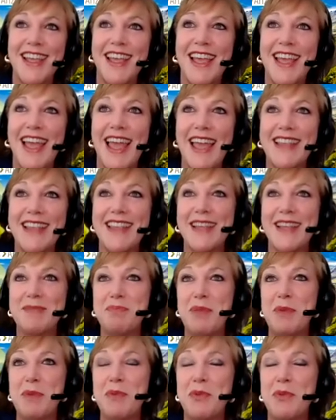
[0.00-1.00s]
And then
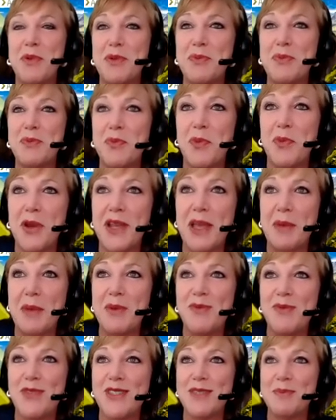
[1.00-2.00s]
people would want to come
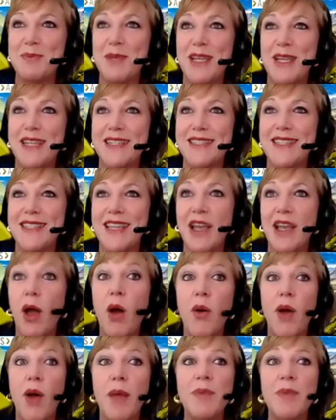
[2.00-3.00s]
and visit me and say,
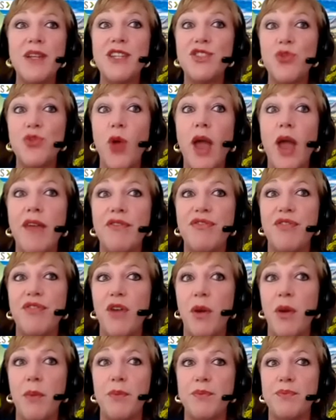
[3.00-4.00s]
Oh, I'm going to drive
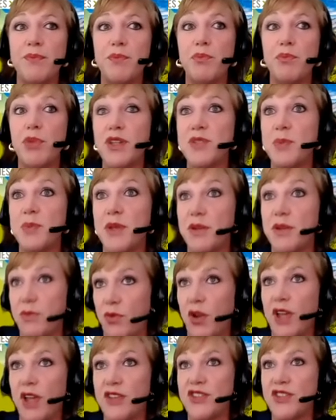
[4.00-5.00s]
from Brisbane,
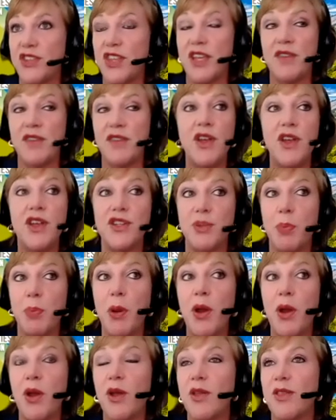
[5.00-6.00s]
where I used to live, to
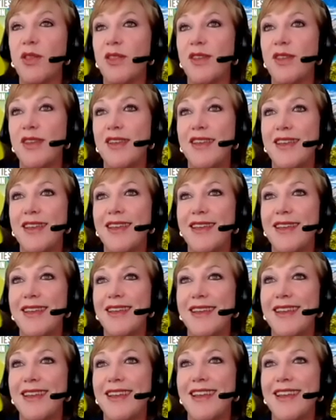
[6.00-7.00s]
Perth.
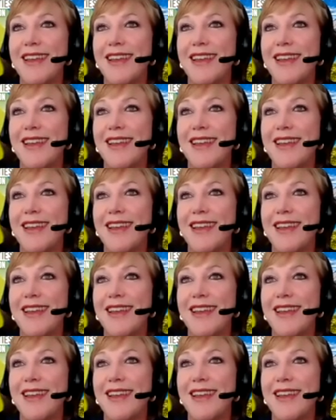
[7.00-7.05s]
And